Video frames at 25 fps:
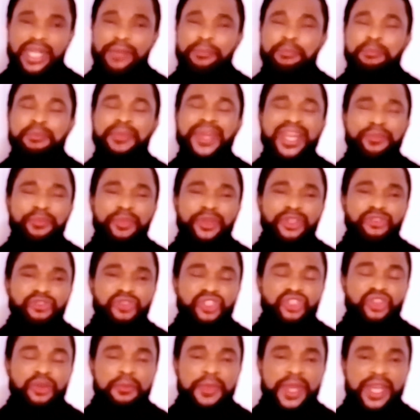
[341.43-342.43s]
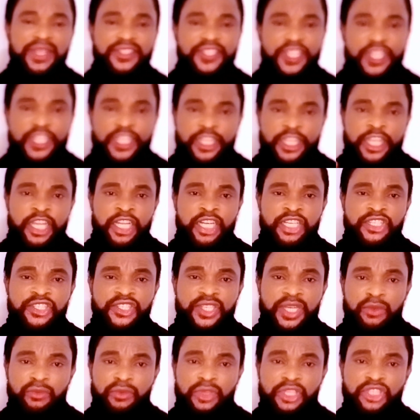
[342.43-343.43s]
There are many punctuation marks in
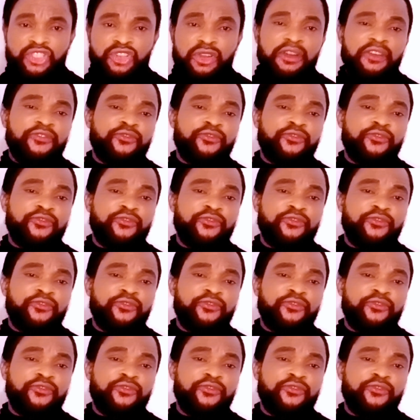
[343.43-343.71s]
English language,